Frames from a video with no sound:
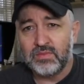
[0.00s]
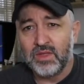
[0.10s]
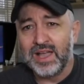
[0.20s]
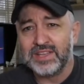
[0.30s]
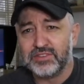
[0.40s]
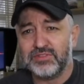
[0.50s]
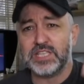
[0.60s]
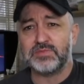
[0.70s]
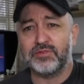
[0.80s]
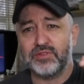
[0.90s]
I had to
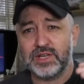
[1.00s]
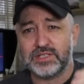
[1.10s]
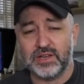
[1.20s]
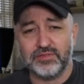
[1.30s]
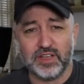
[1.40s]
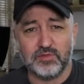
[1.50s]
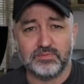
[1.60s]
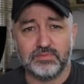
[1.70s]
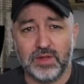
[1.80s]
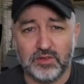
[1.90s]
raise my voice, and I think
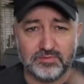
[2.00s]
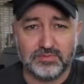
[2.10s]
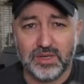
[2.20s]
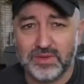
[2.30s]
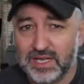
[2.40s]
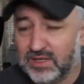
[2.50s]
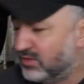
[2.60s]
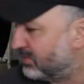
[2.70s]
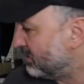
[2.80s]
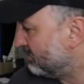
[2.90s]
I've blown it a little
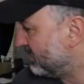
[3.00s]
bit,